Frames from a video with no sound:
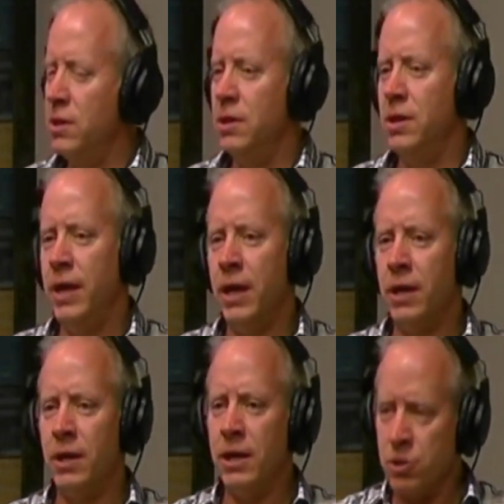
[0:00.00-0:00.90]

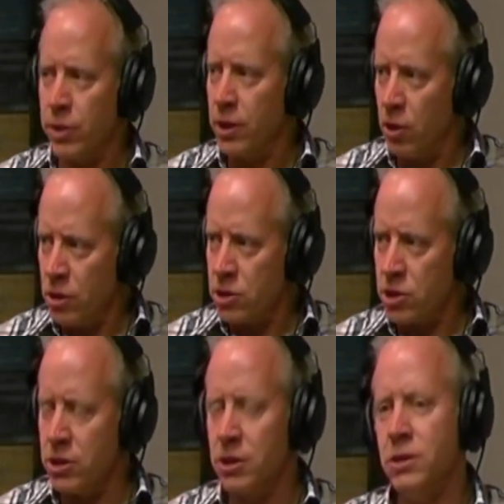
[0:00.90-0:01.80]
and Nazarene
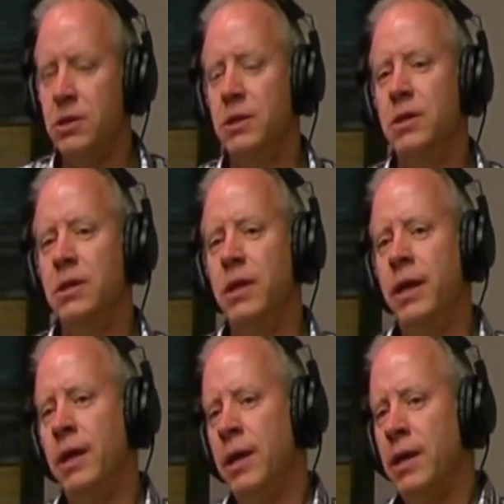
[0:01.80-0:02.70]
culture,
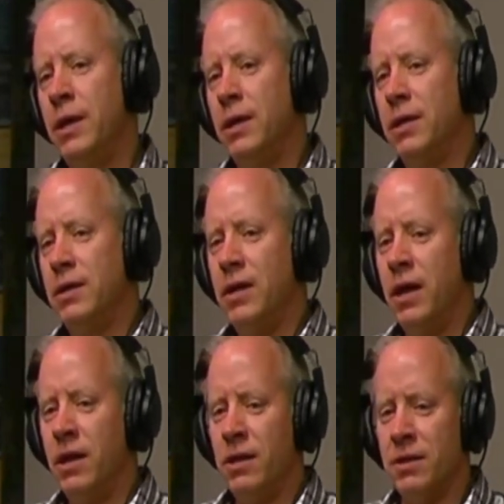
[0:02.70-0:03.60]
and
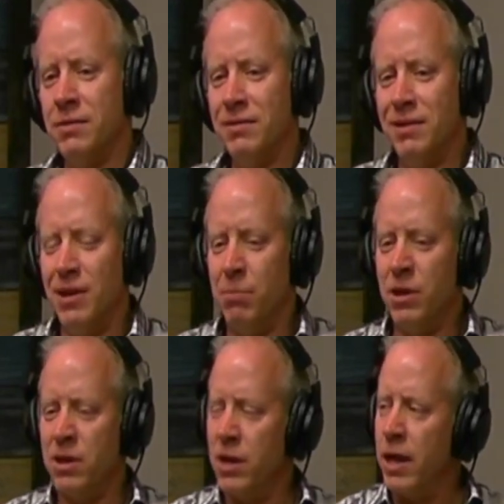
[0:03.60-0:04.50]
kind of a bit
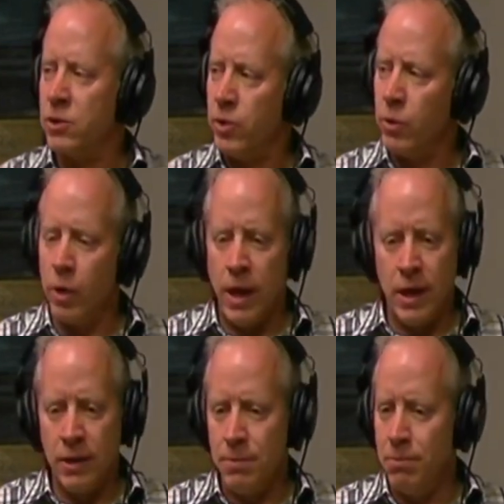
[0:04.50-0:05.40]
of the Nazarene
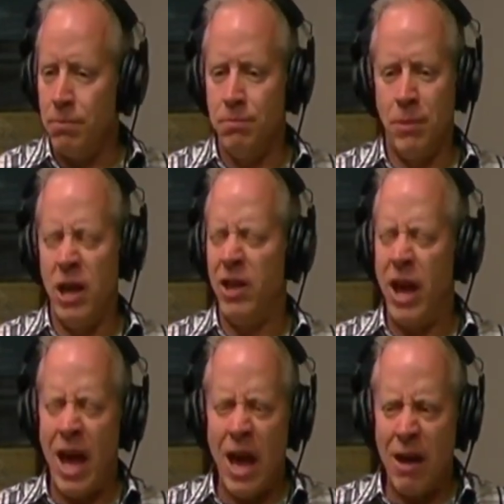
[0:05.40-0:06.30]
way, mile and a
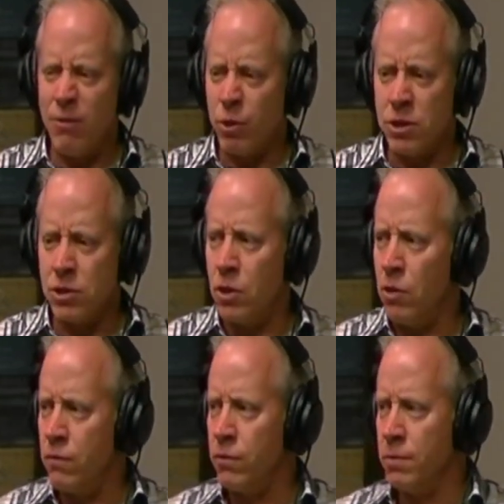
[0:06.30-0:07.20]
half or so
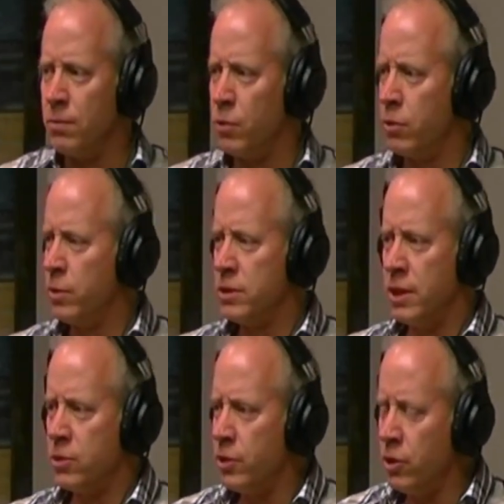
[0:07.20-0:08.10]
from Northwest
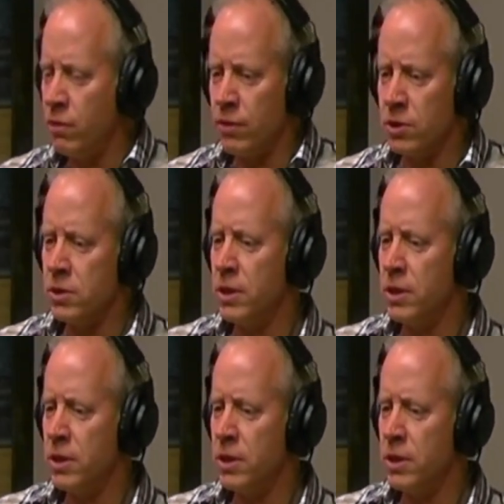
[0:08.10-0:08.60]
Nazarene University.